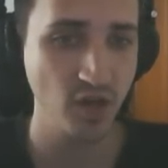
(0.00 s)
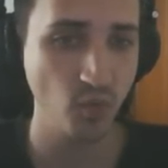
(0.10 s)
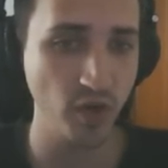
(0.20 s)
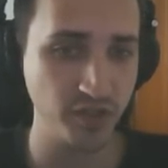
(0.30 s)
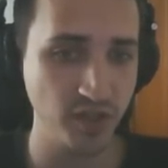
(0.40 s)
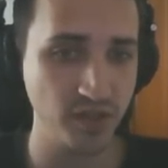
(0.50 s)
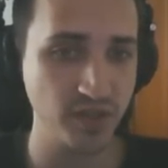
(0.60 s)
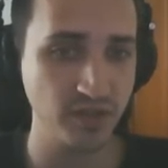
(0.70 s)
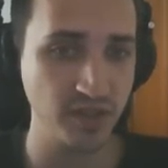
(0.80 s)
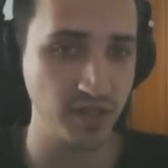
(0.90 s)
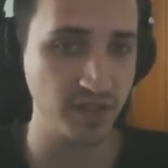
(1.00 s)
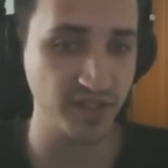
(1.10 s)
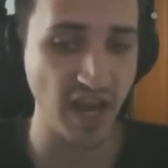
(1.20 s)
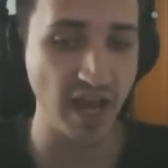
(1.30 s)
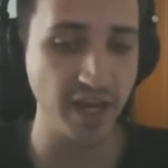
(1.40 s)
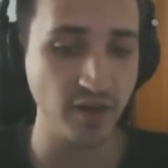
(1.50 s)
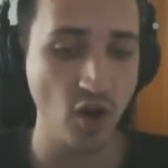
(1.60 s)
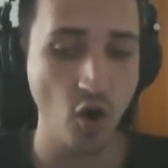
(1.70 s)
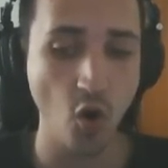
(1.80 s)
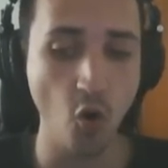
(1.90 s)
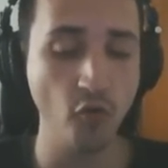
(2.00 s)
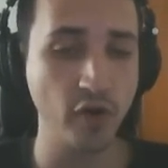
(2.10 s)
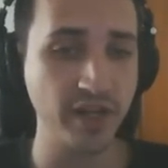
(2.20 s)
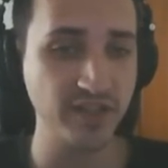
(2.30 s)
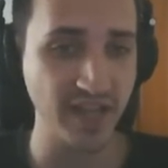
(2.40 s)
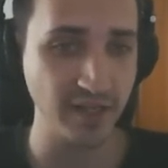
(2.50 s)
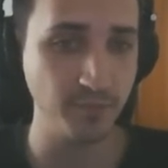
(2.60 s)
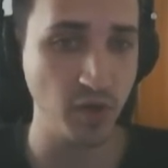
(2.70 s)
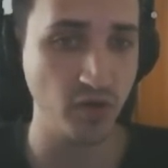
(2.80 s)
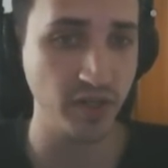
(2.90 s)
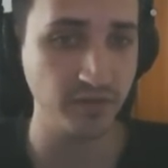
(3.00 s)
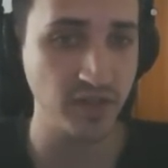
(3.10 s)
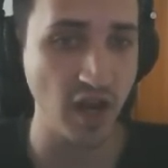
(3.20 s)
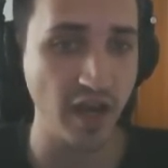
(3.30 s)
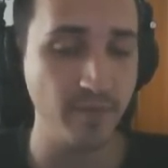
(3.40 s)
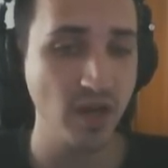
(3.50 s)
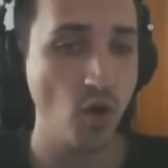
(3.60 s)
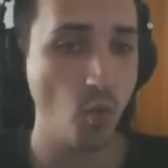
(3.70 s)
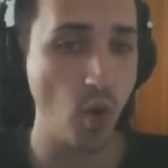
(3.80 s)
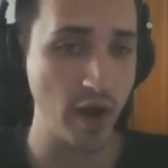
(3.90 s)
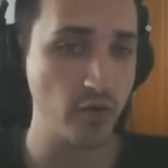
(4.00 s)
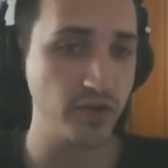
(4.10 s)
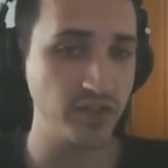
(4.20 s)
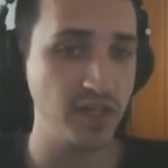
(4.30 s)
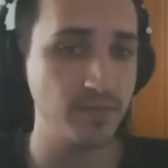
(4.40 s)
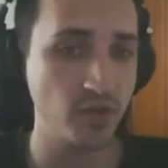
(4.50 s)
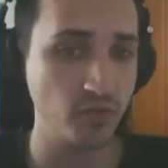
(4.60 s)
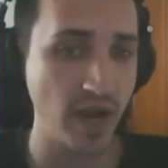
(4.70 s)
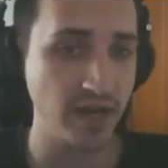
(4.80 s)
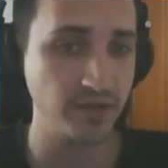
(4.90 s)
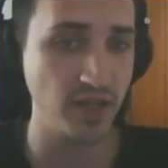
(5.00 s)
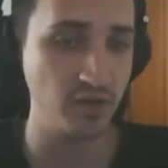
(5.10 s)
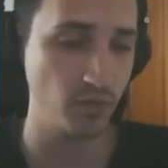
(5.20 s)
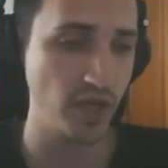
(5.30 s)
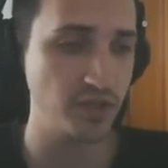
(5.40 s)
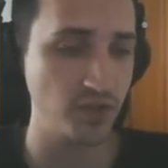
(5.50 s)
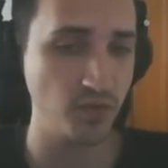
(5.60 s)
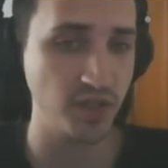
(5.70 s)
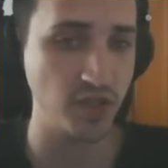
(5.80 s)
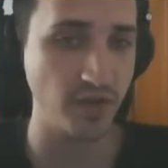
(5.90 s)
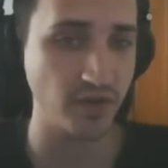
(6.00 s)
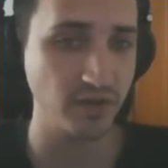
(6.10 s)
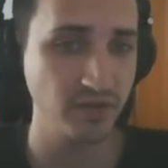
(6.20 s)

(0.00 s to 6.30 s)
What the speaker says: which is to decide over an extended period of time where the teams are ranked in relation to each other.